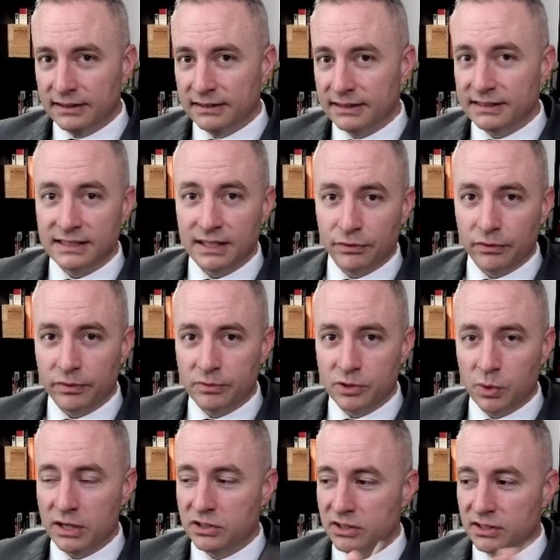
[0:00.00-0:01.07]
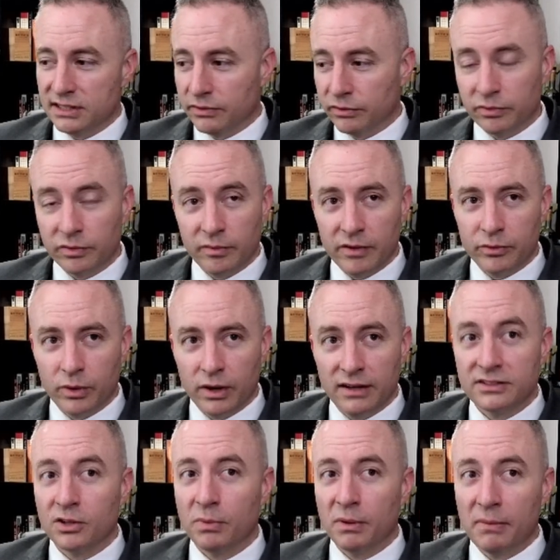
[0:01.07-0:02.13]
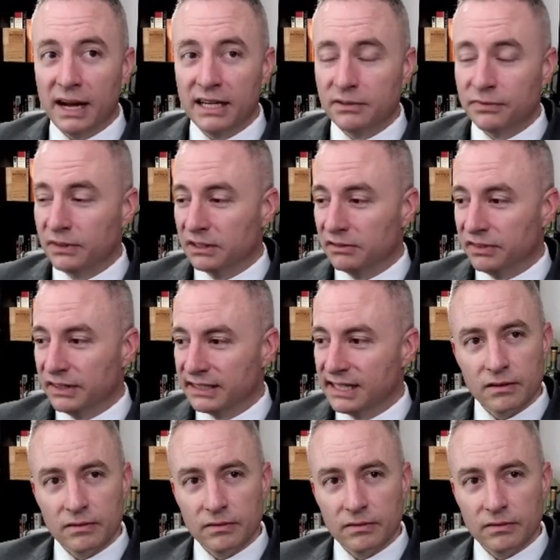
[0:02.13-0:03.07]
This is different from Twitch, this is different from everywhere else, so be mindful of this.